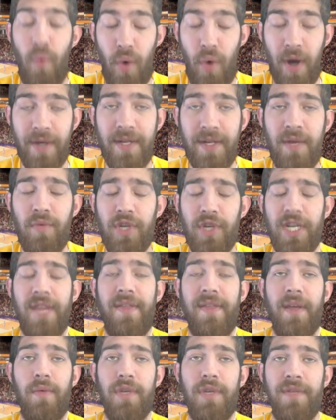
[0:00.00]
wanted, which I
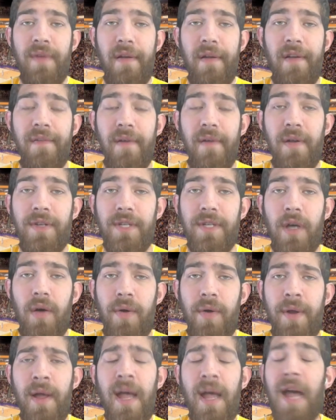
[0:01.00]
think was very, very
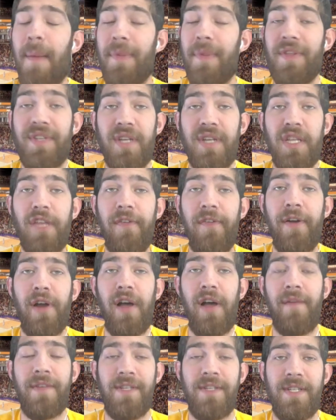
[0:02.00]
solid. But the Suns front
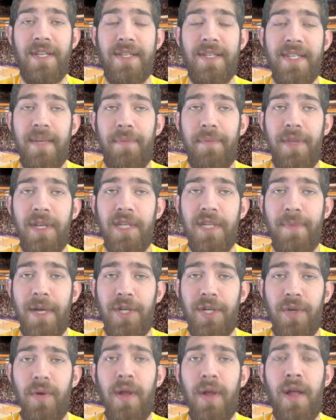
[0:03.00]
office did something
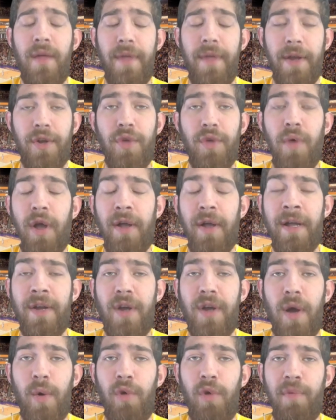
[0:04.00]
special. They knew
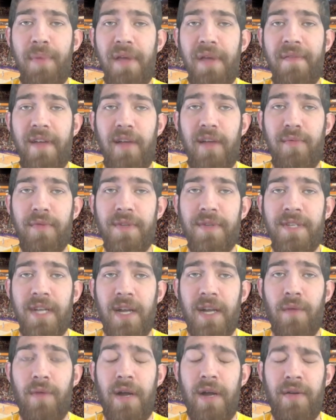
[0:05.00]
Iguodala would be available in the
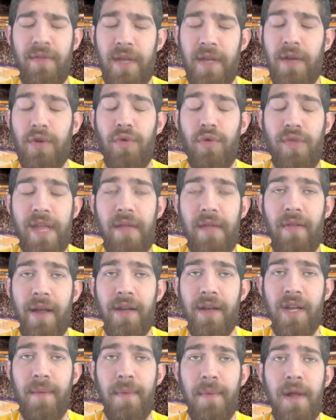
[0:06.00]
second round. They knew they
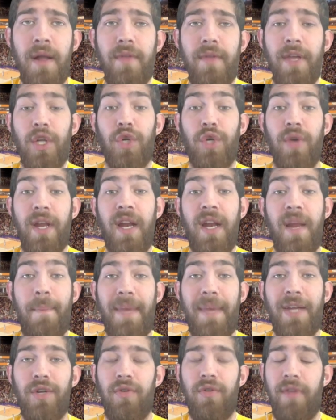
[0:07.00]
liked him. They traded and
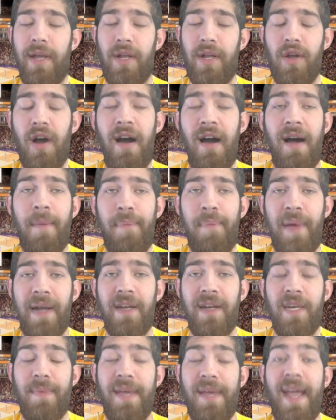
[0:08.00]
made sure they got a
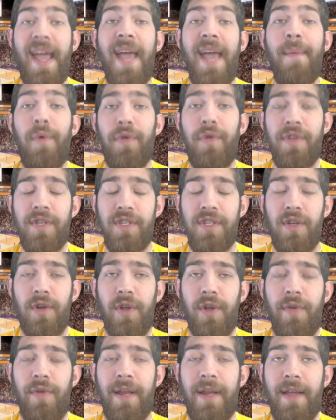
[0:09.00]
pick to be able to
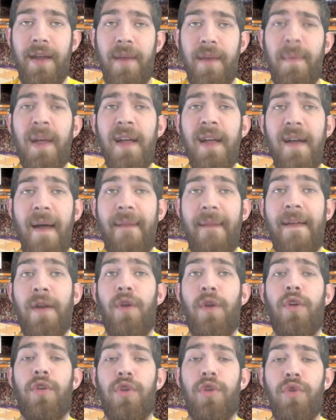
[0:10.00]
circulate and get him, and
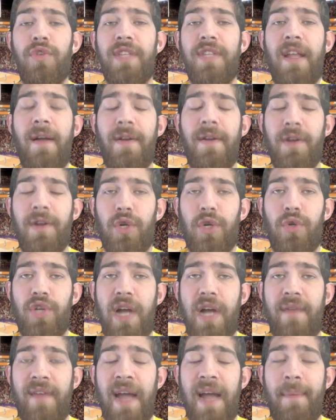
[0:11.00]
then used their additional
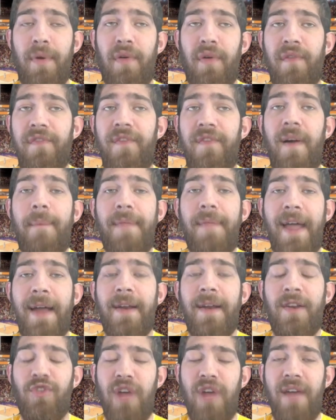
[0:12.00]
draft capital from
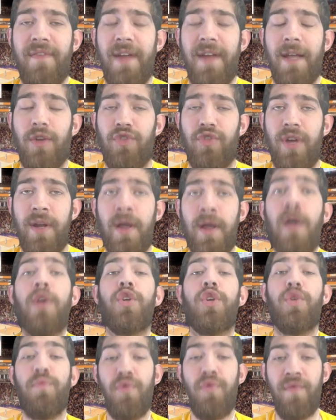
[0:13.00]
that draft night trade
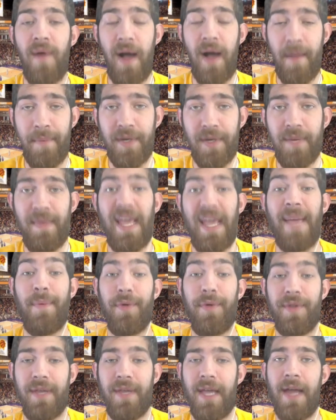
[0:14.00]
to move up to be
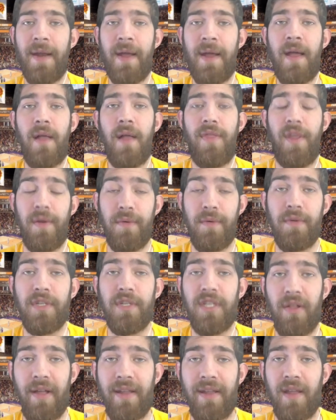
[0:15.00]
able to get the
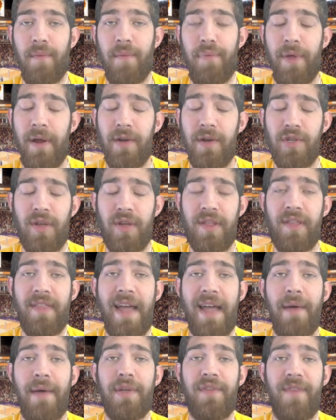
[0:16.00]
selected player. So I think
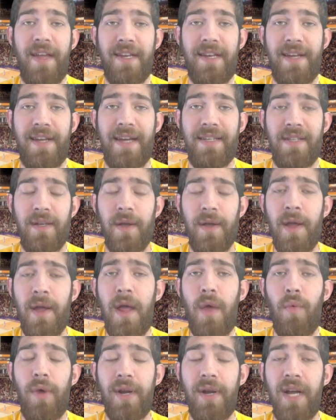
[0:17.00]
that was fantastic.
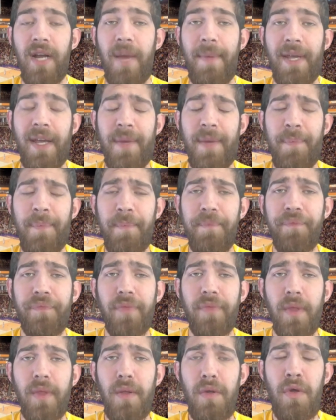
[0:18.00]
When coming in,
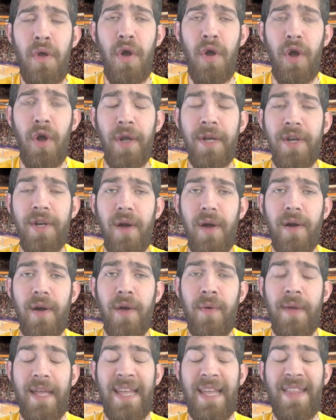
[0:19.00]

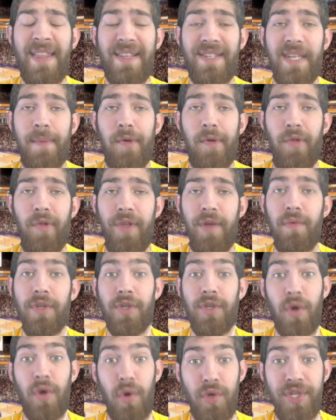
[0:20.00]
Iguodala in the summer league
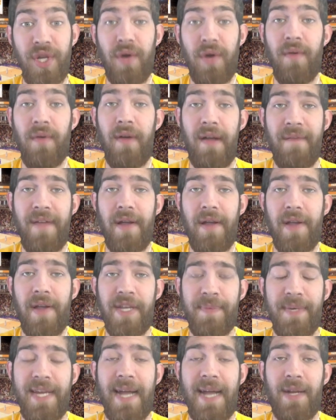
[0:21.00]
was also a very
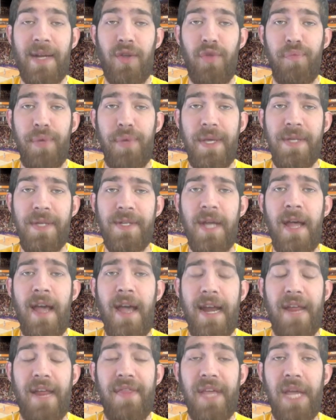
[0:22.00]
spectacular piece,
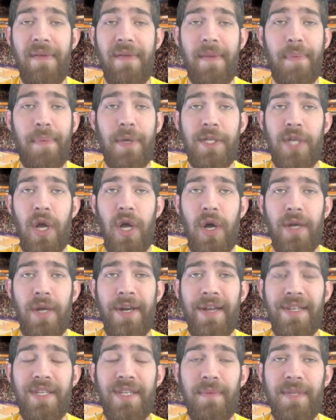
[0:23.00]
and I think if he puts
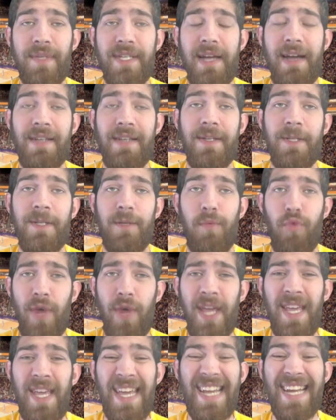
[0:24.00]
on some size and some
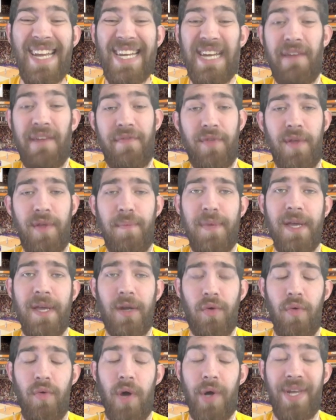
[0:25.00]
weight, he can definitely be a
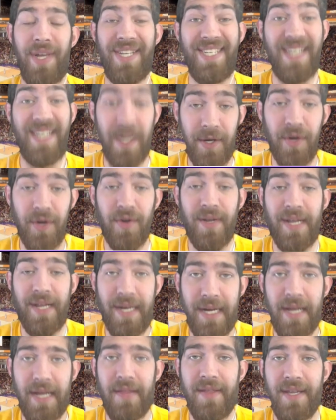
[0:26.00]
quality center
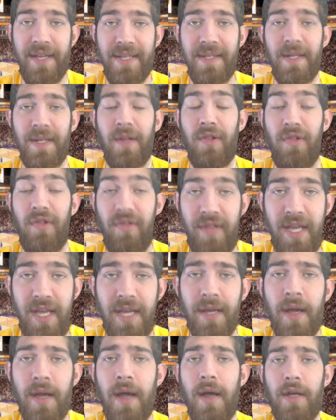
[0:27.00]
in this
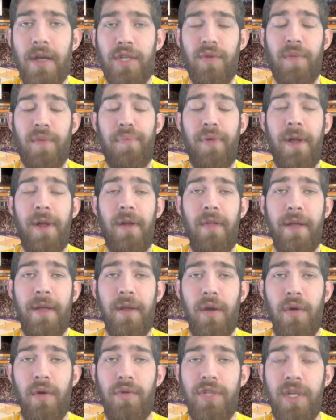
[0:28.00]
league. So with a player
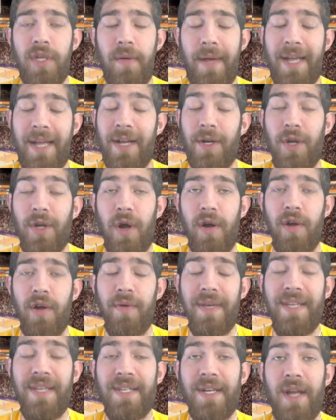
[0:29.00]
like Oso
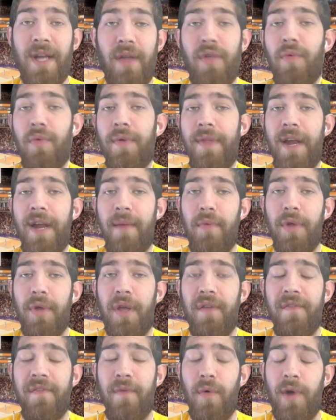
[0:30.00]
Ighodaro, he's another one that I'm
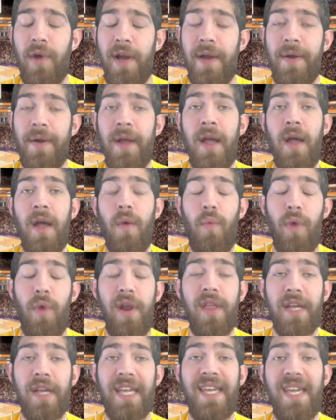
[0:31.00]
looking for, and
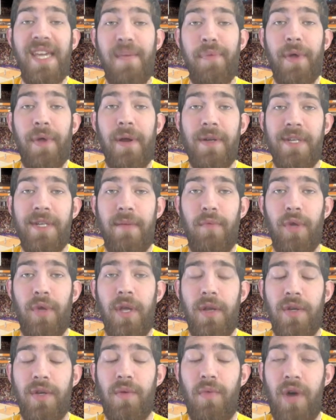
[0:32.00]
one of the key players I'm
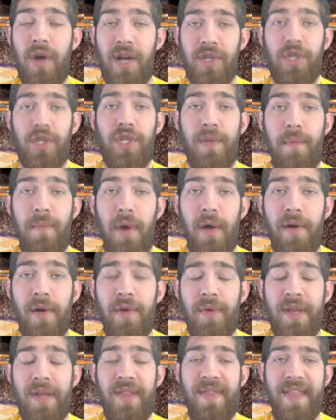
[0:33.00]
looking to watch
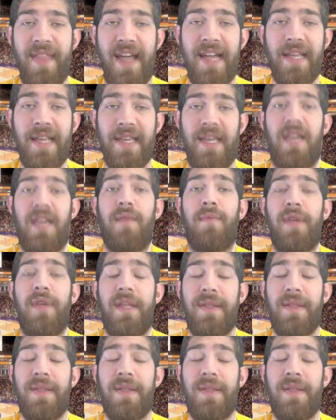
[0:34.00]
tomorrow in that game